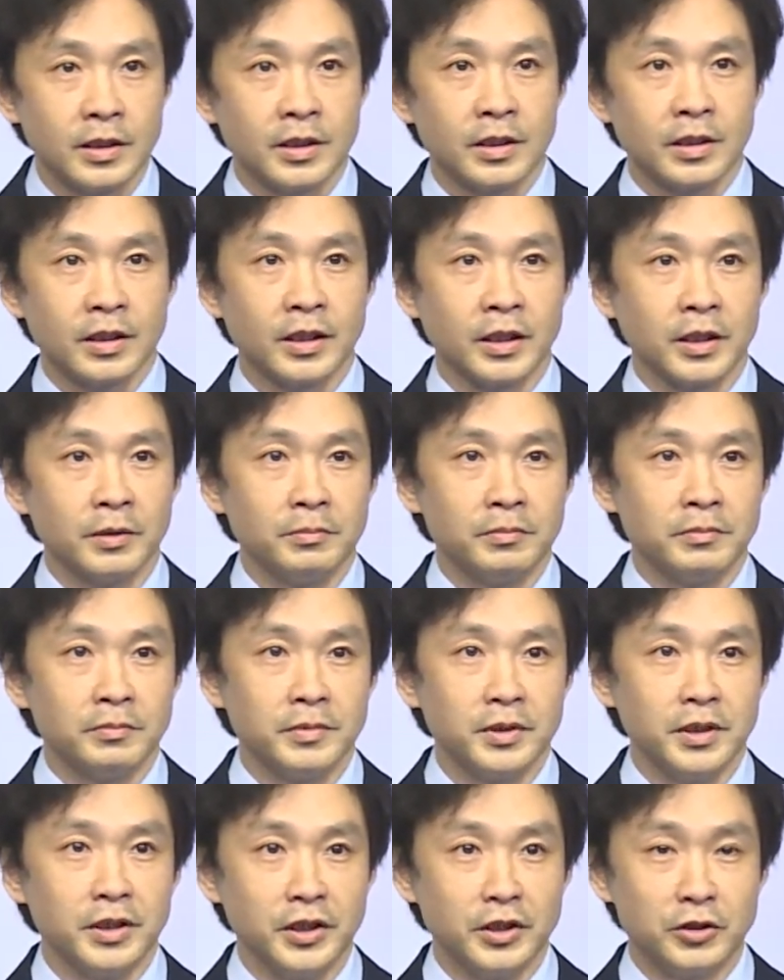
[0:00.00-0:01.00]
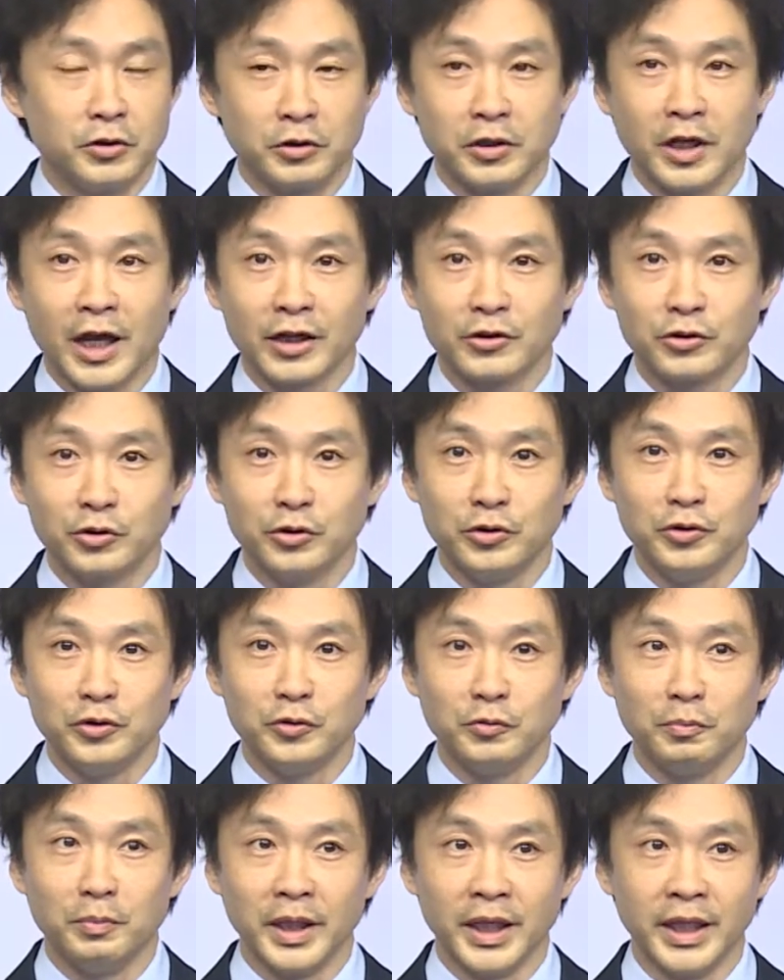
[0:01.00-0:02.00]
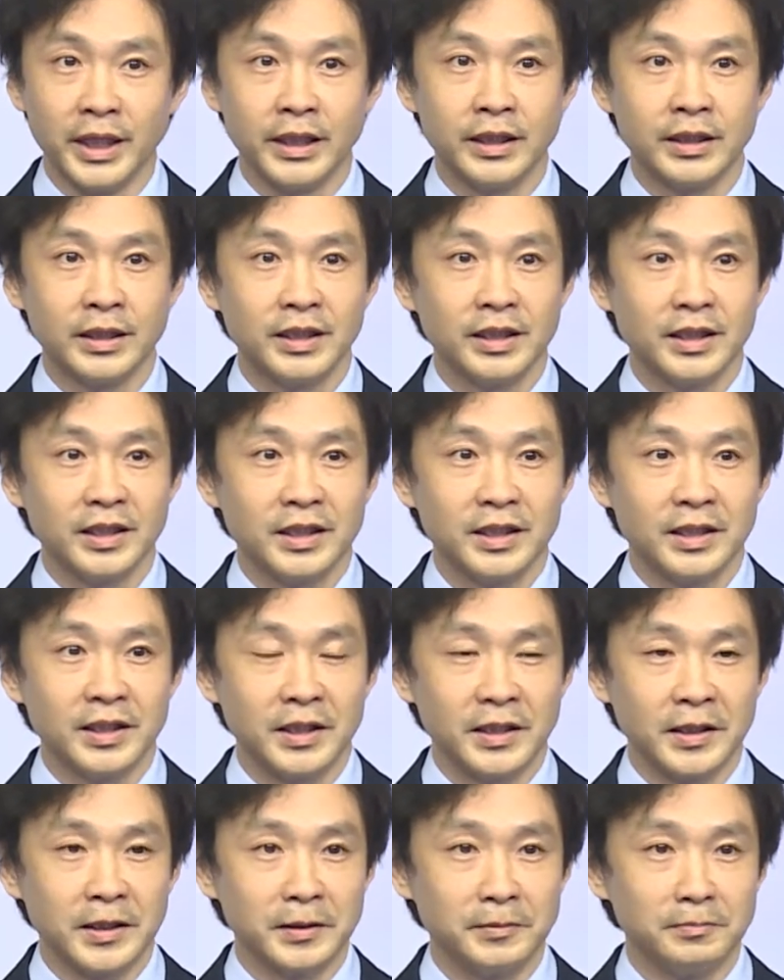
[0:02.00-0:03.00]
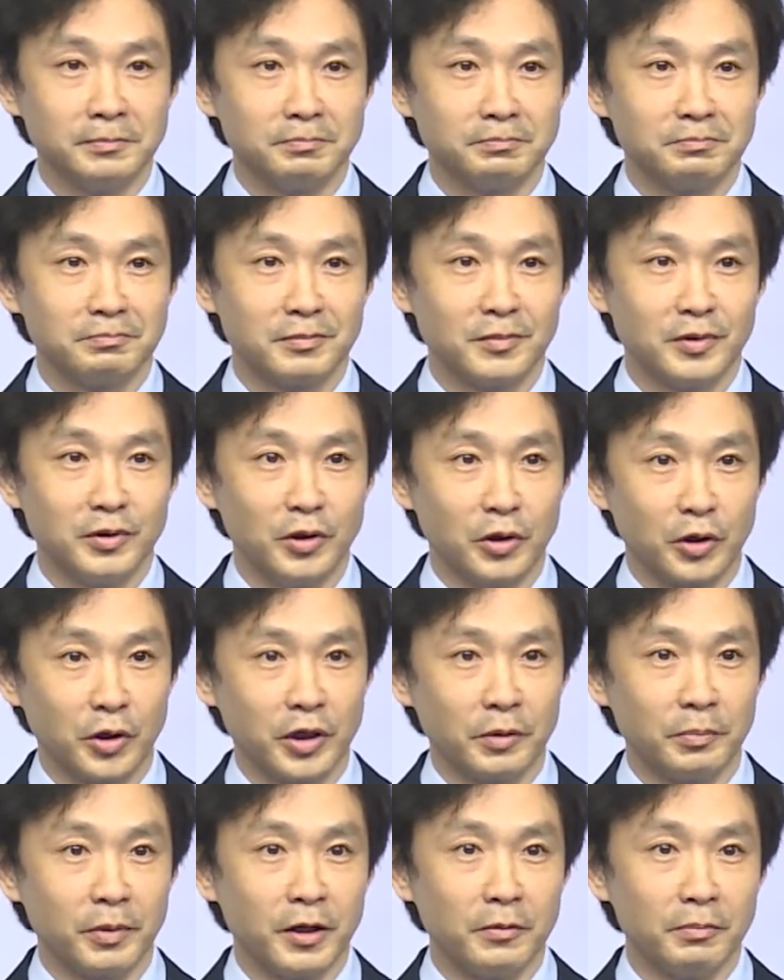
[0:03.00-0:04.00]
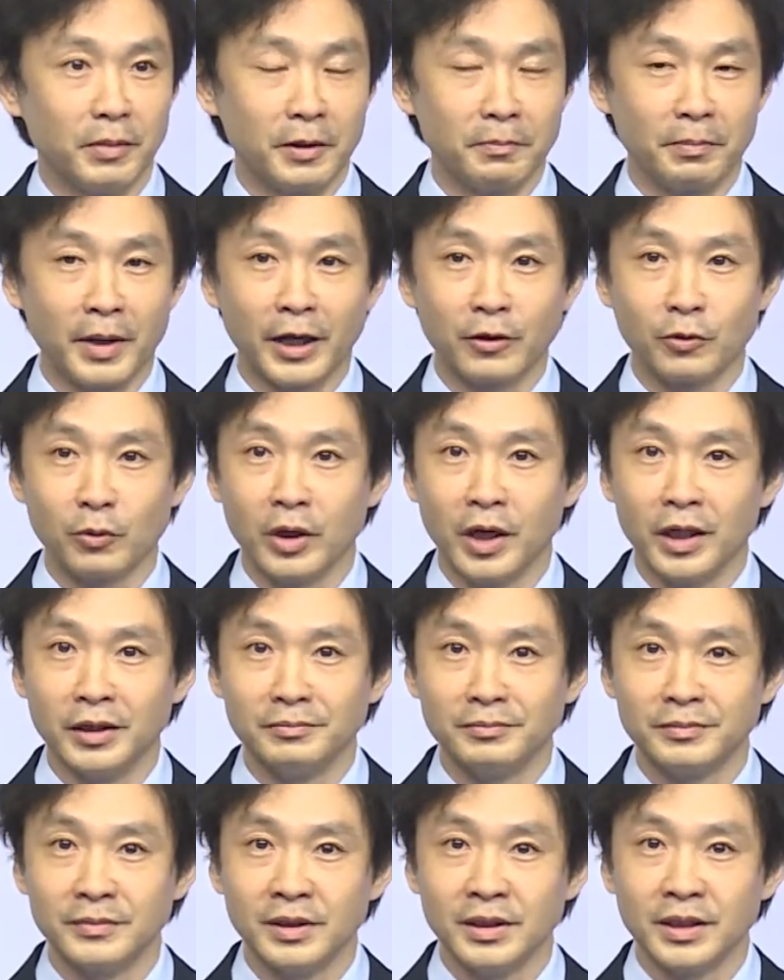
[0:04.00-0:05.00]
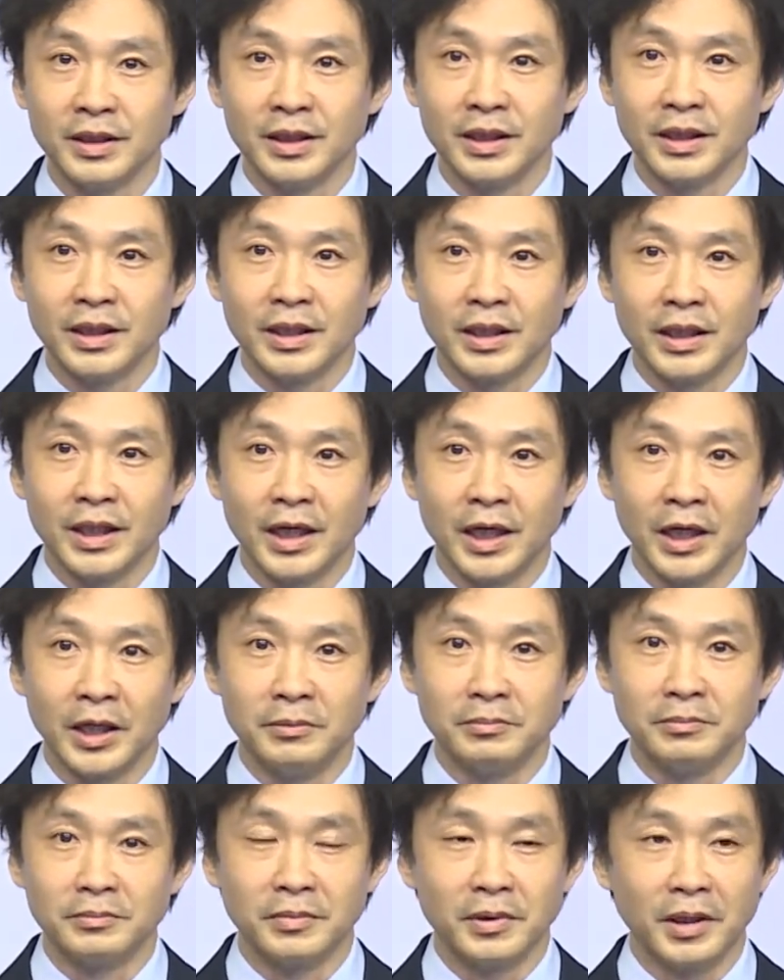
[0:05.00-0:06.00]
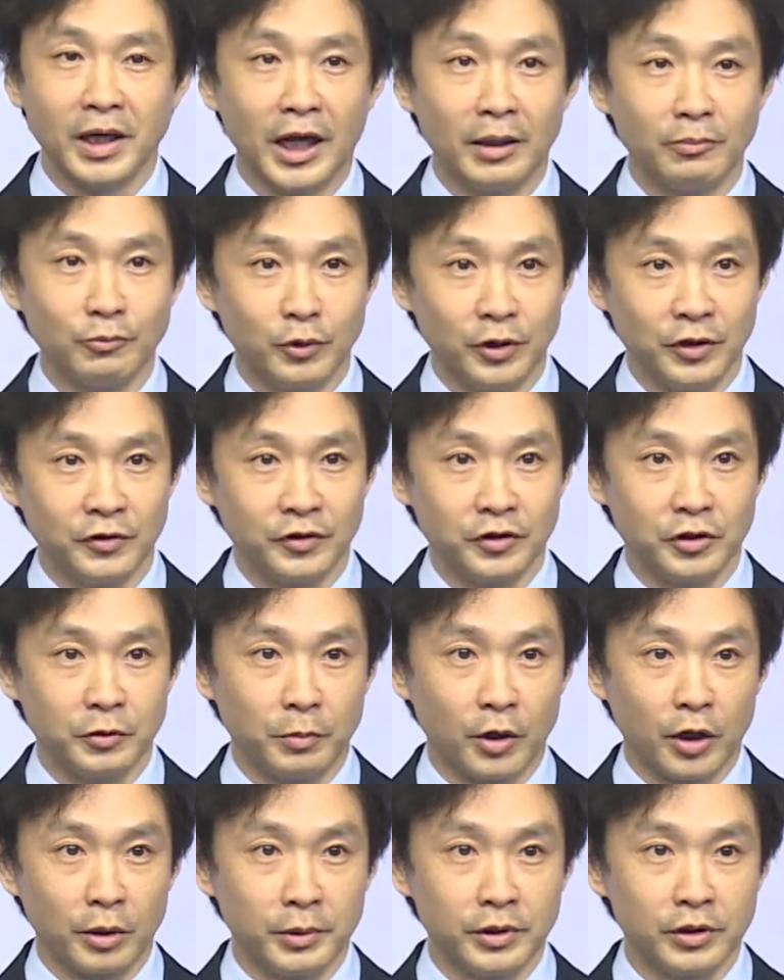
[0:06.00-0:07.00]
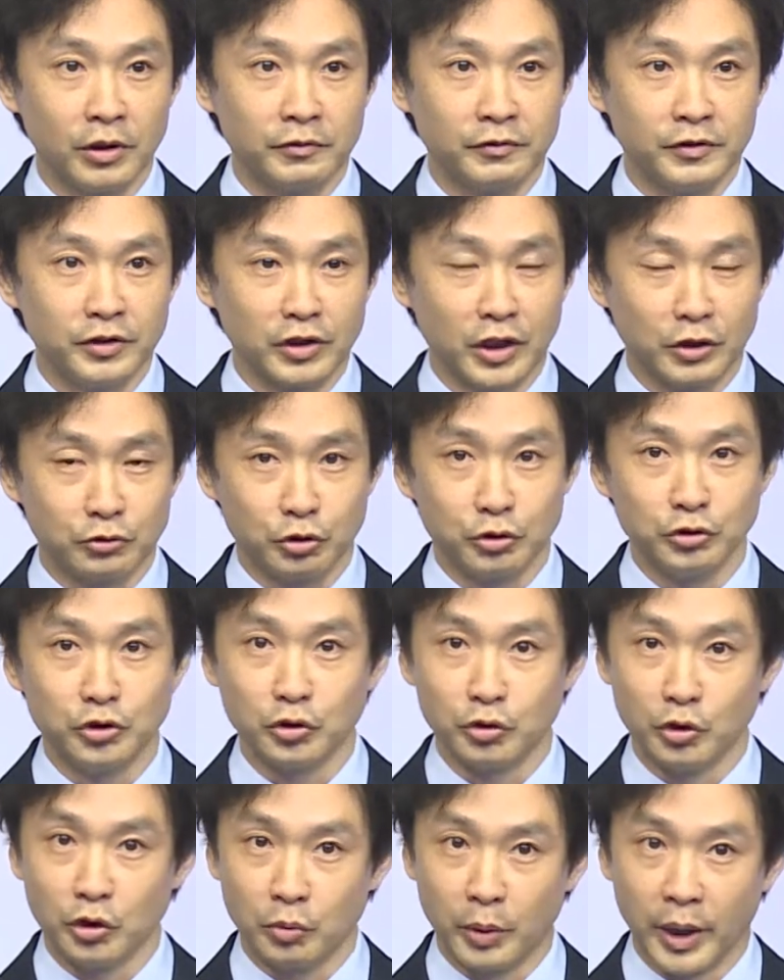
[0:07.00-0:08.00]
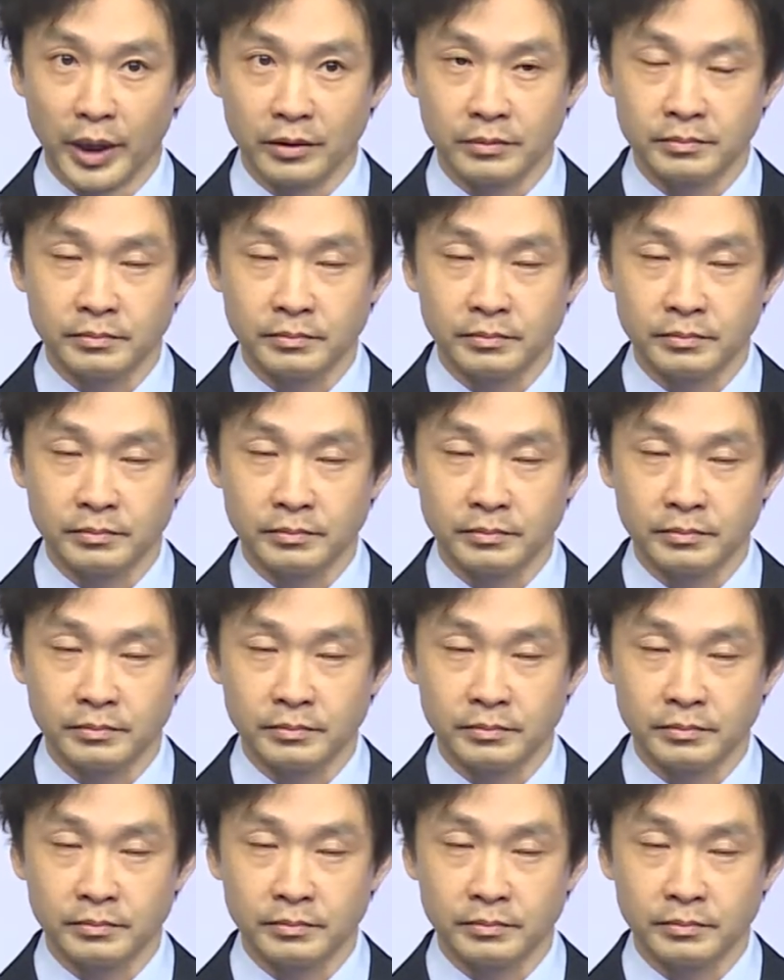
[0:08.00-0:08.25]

In the introduction, you may learn about my background. I'm with the Department of Industrial Engineering